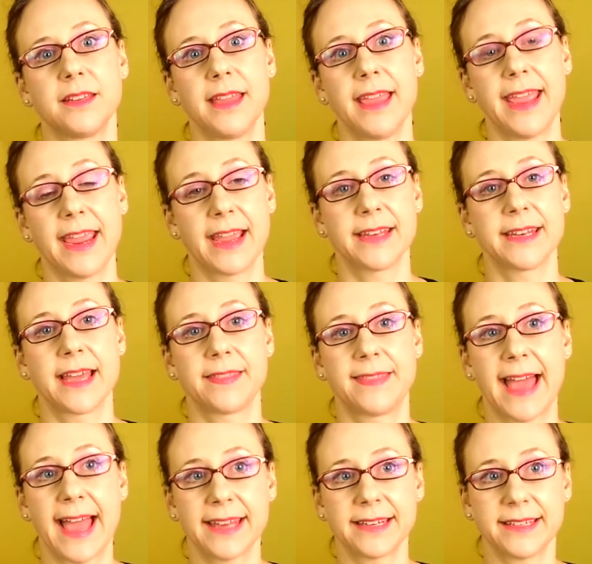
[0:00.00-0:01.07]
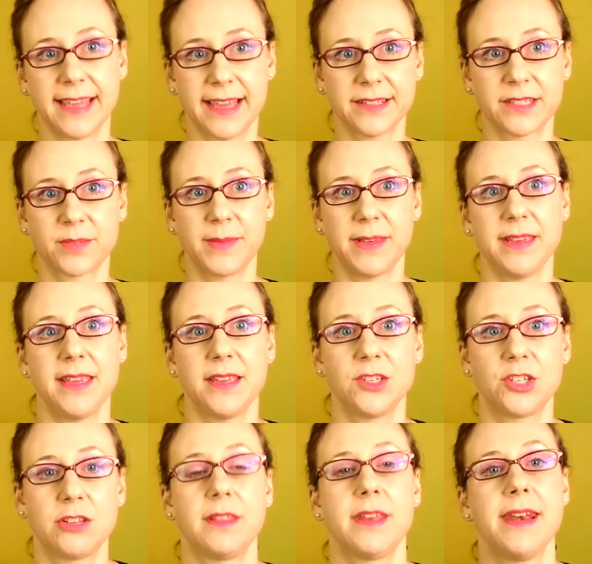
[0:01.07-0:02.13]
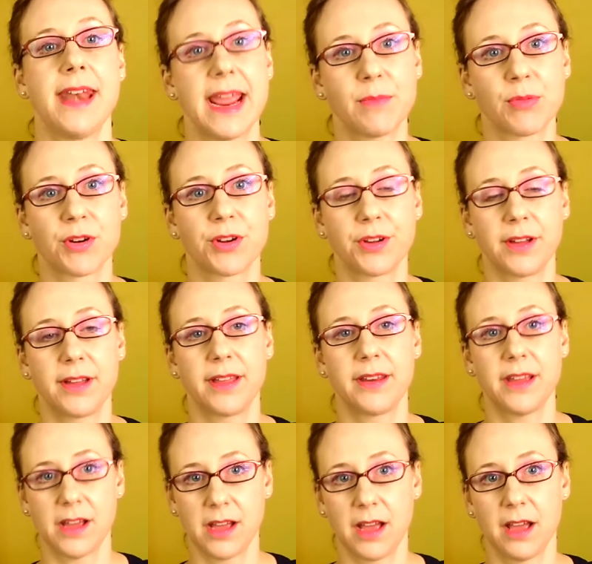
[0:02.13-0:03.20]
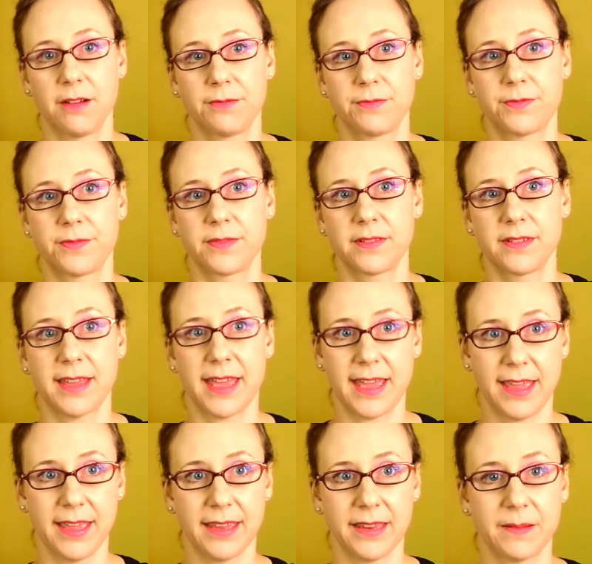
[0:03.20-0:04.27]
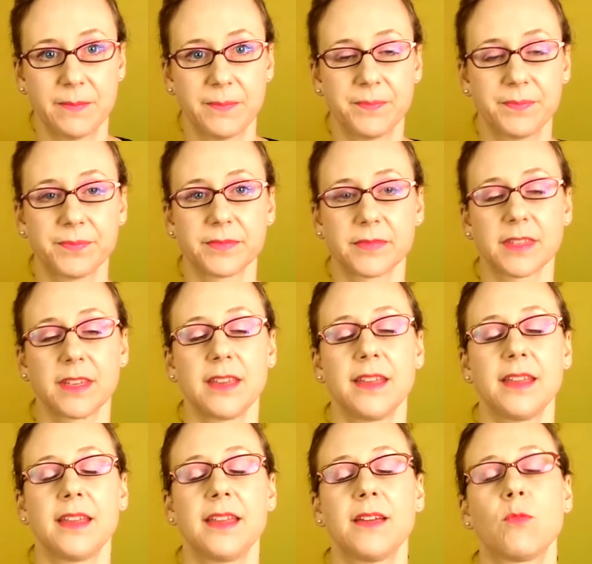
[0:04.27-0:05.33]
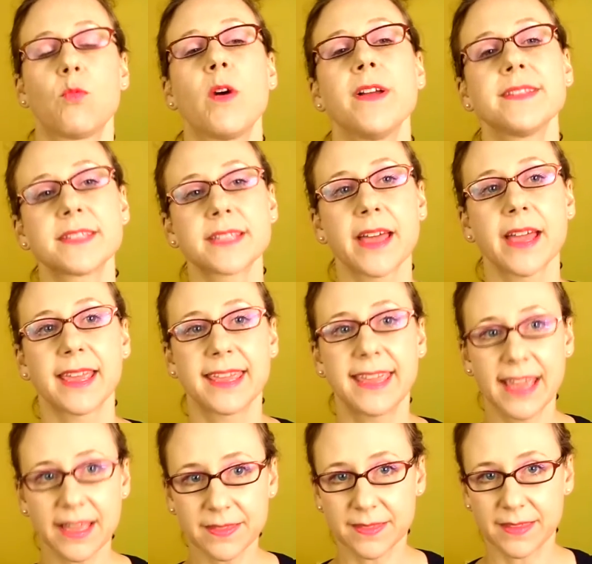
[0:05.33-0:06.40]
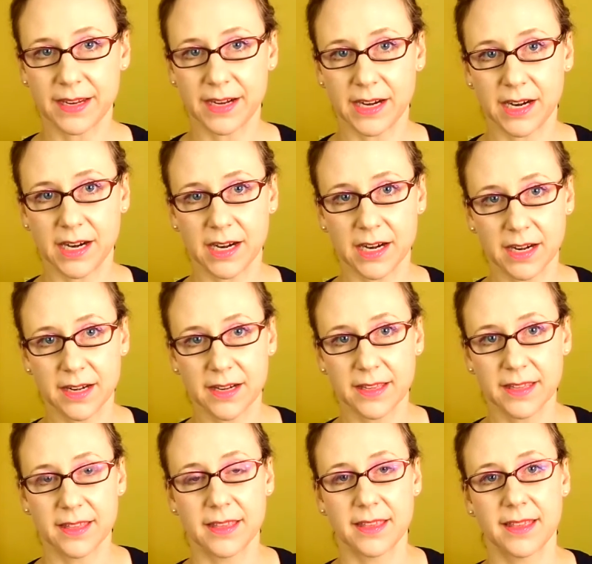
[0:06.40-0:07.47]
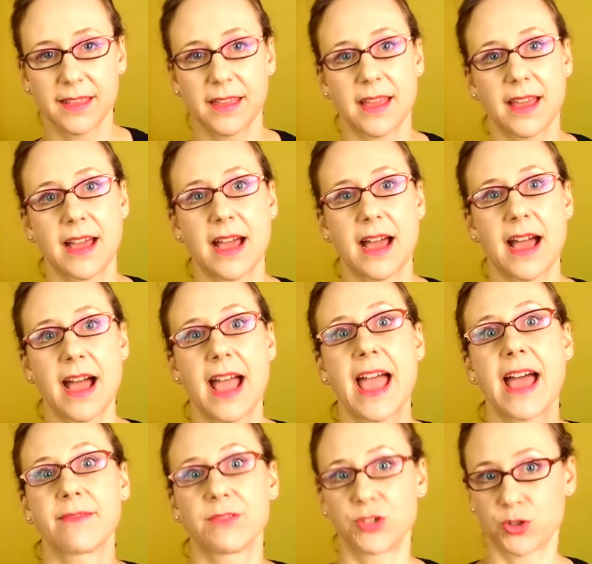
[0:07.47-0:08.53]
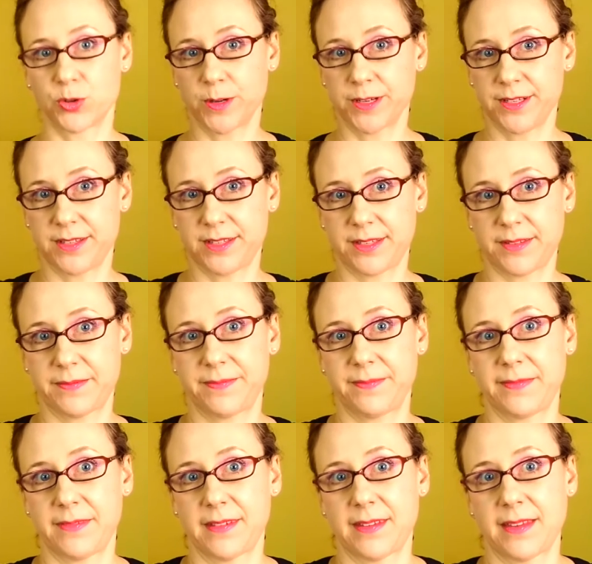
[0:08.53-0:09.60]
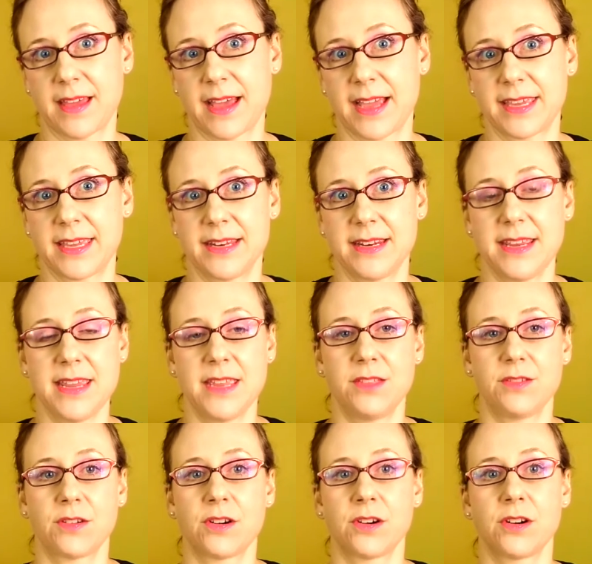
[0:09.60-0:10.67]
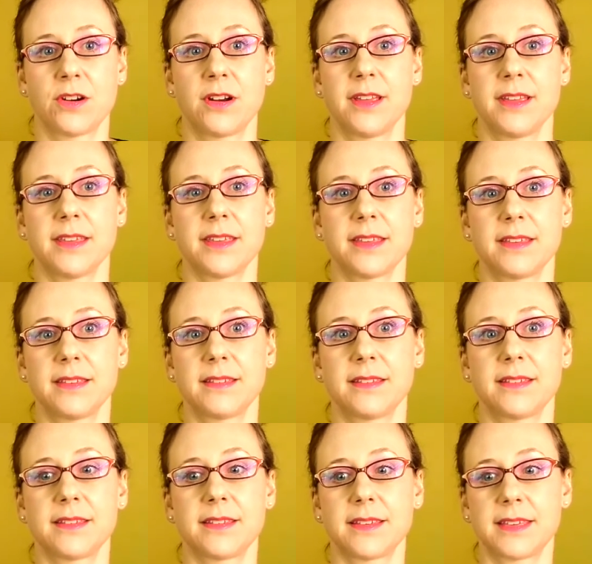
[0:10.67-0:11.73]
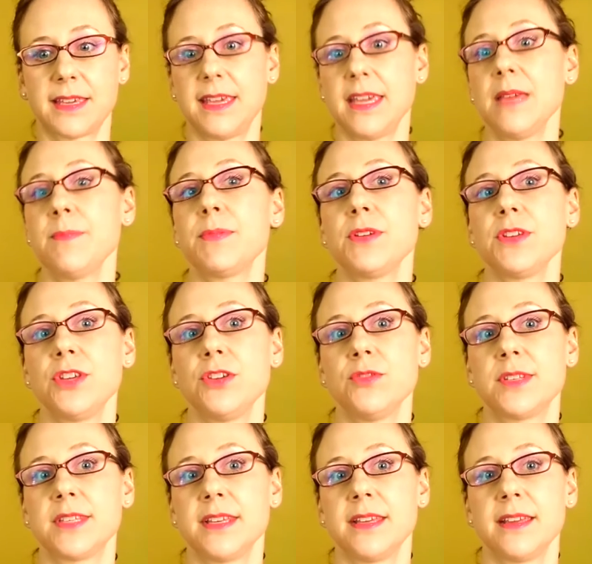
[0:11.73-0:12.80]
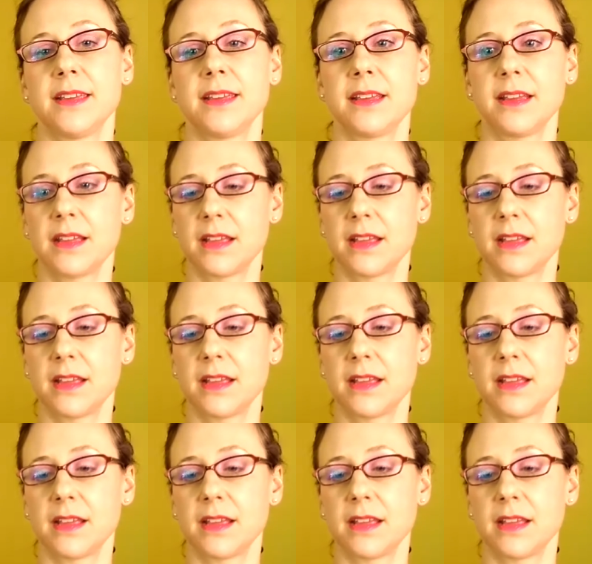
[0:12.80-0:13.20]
and that gets me into the neighborhood of A. Once I get there, I have a choice. I can either keep using